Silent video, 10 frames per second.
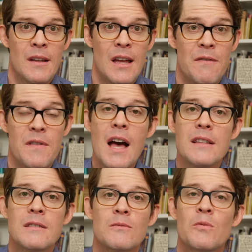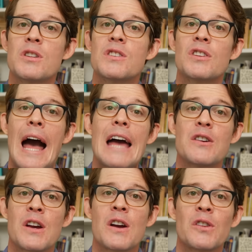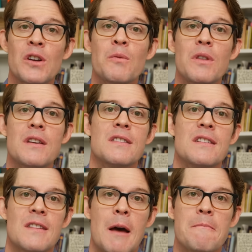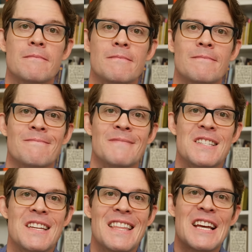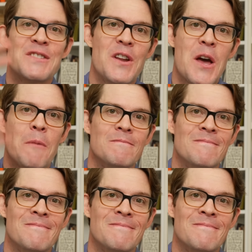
And if not, we're just glad you're here learning with us this time. See you in the next video.